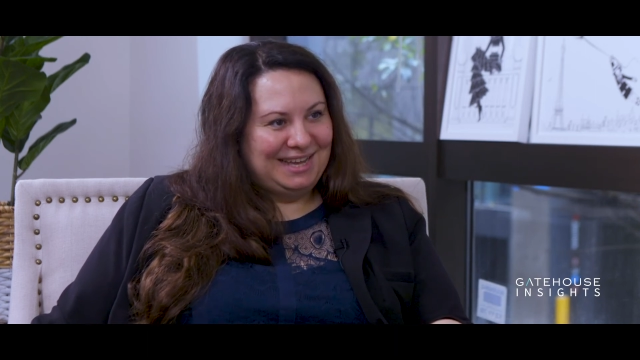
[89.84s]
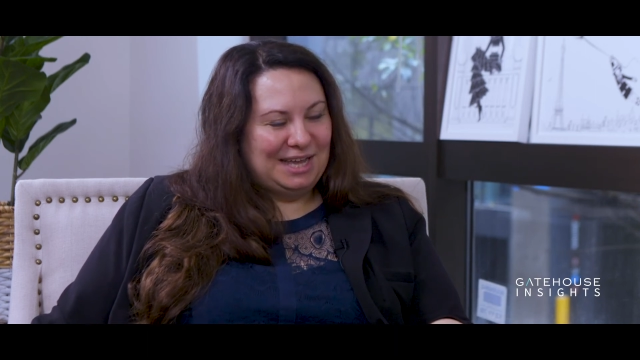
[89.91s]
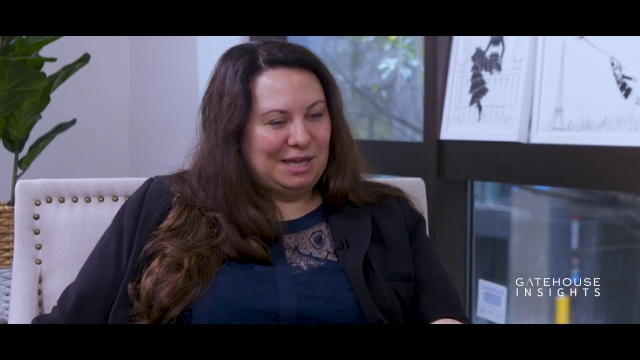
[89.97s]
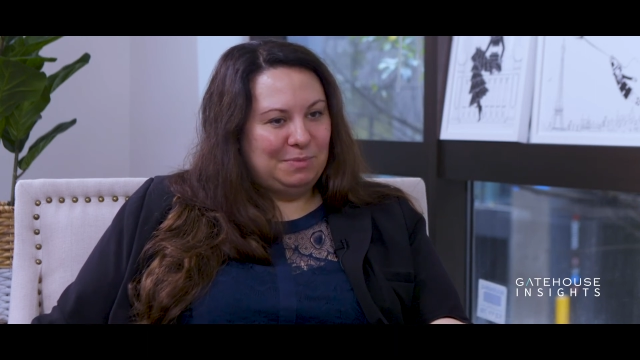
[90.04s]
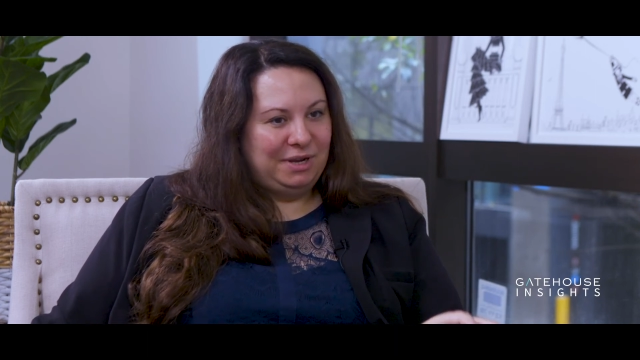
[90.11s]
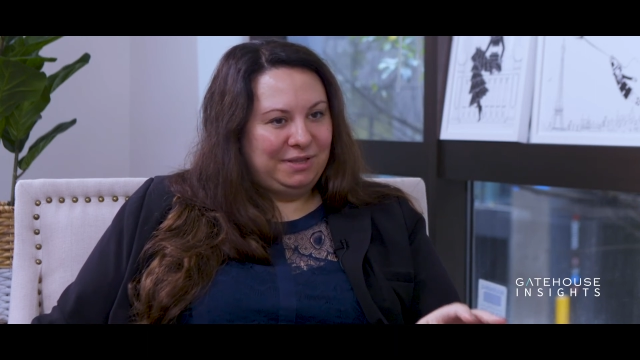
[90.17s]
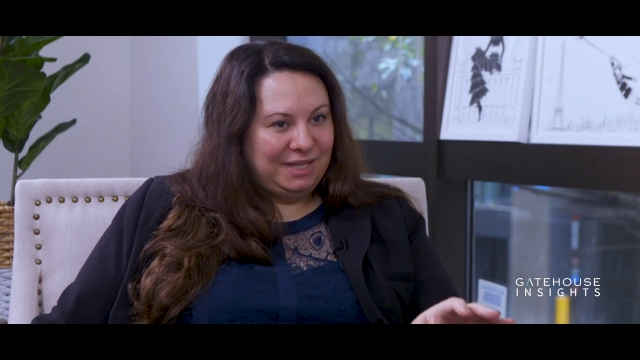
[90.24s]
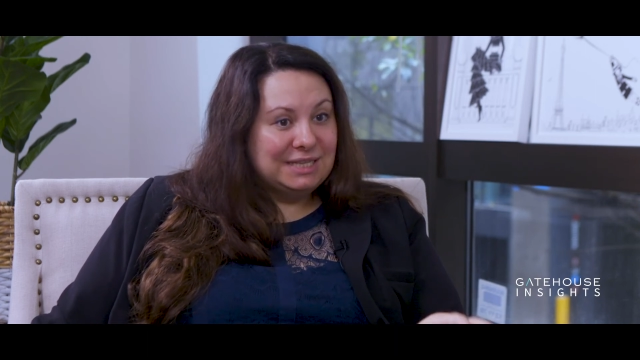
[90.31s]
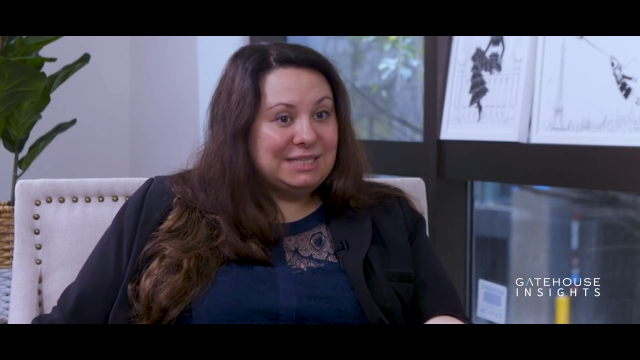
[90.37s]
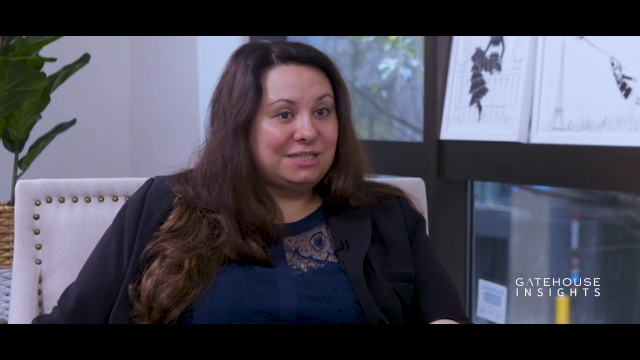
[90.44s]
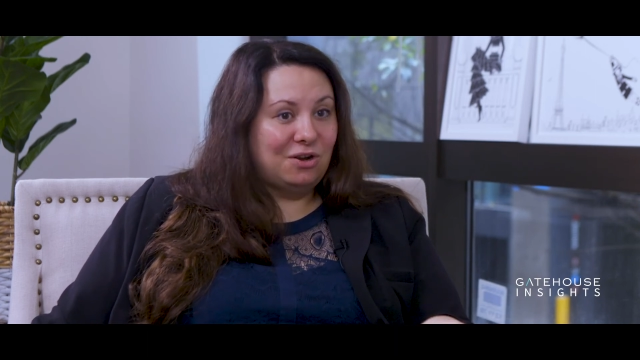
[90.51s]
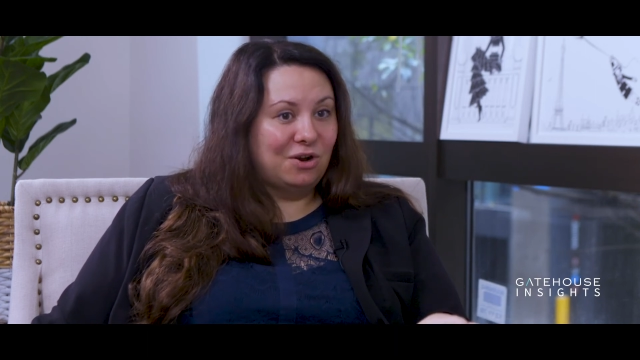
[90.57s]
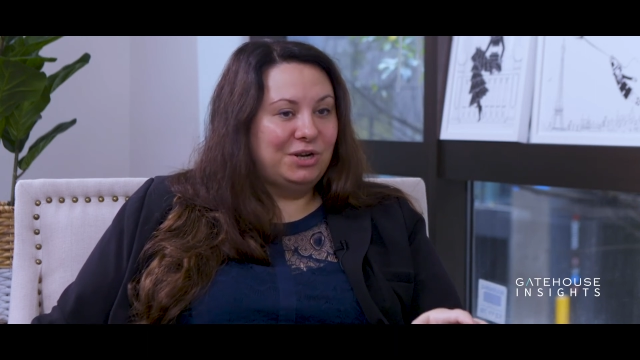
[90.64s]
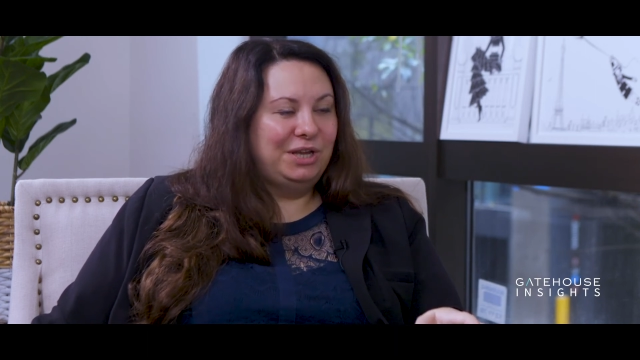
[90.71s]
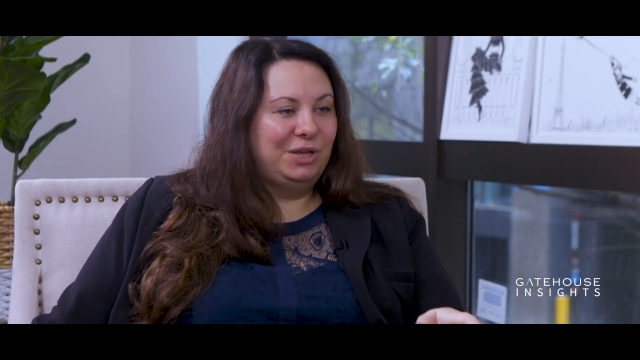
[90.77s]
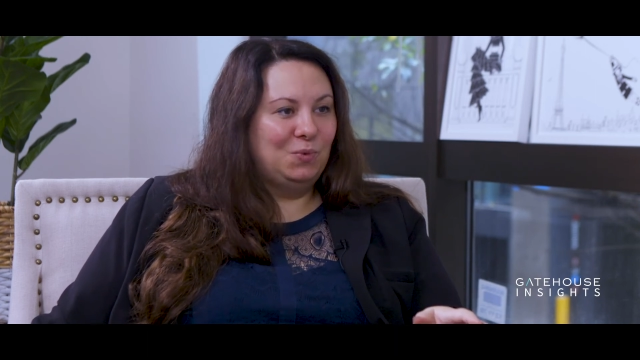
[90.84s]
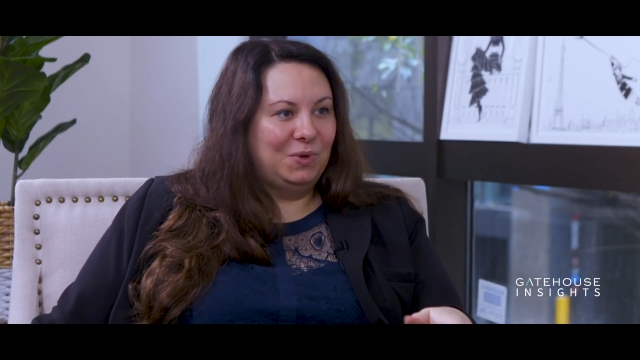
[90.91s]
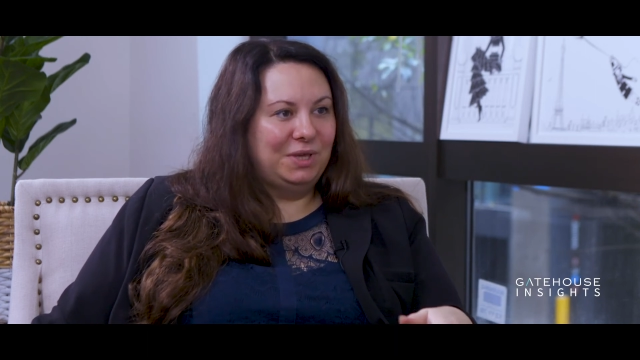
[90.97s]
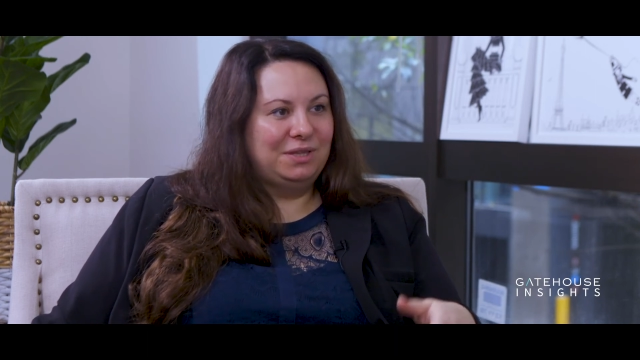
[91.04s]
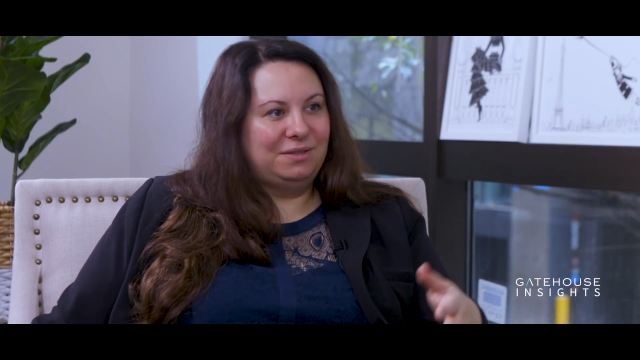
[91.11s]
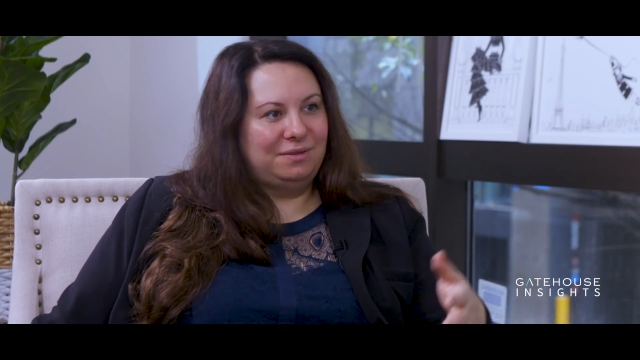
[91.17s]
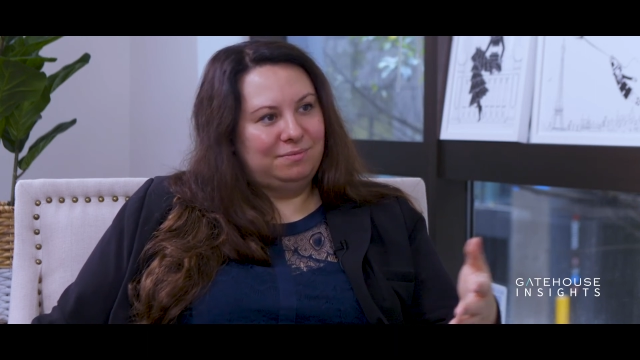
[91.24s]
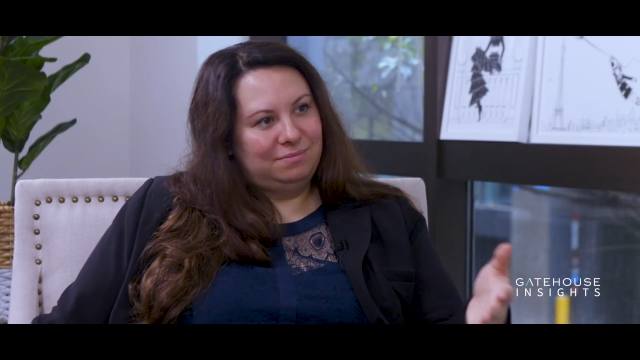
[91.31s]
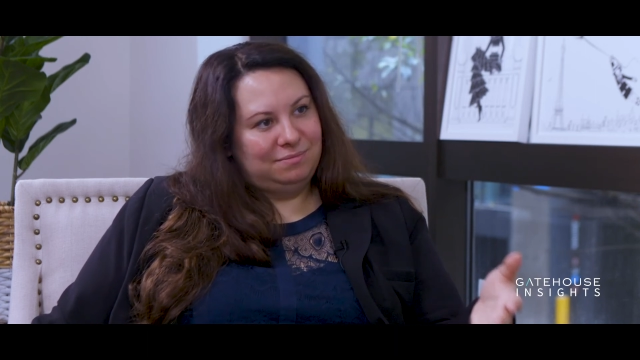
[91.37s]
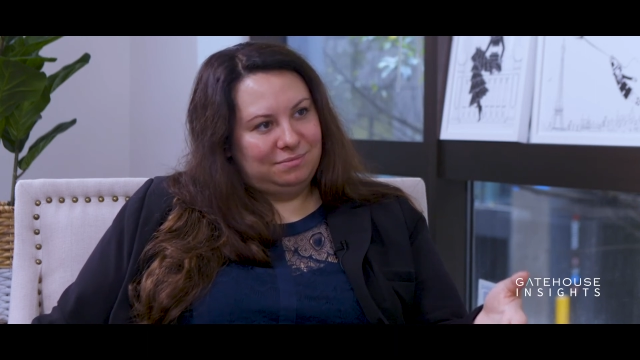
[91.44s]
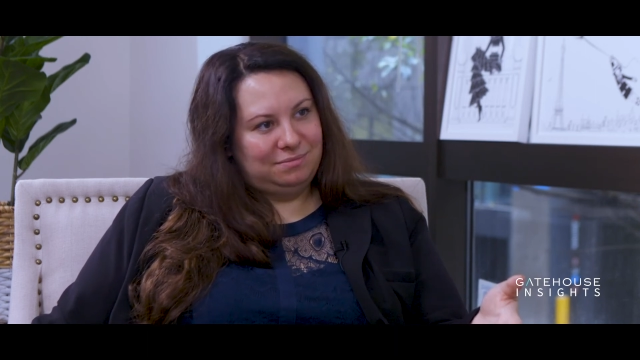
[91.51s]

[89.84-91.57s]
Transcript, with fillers: uh, but i think starting with